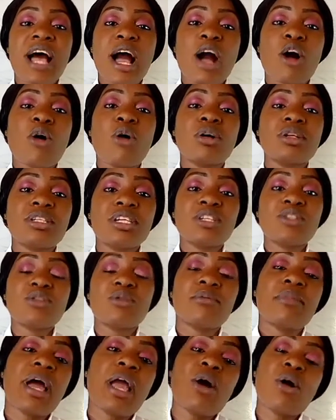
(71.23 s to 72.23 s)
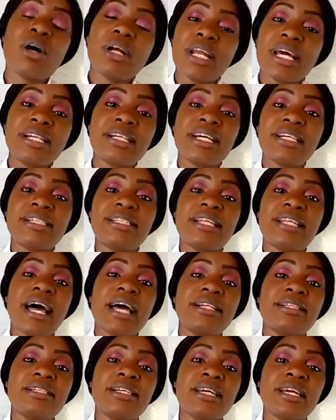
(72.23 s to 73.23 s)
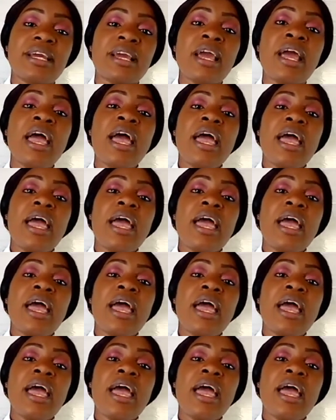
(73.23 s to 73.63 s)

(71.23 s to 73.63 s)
according to my own understanding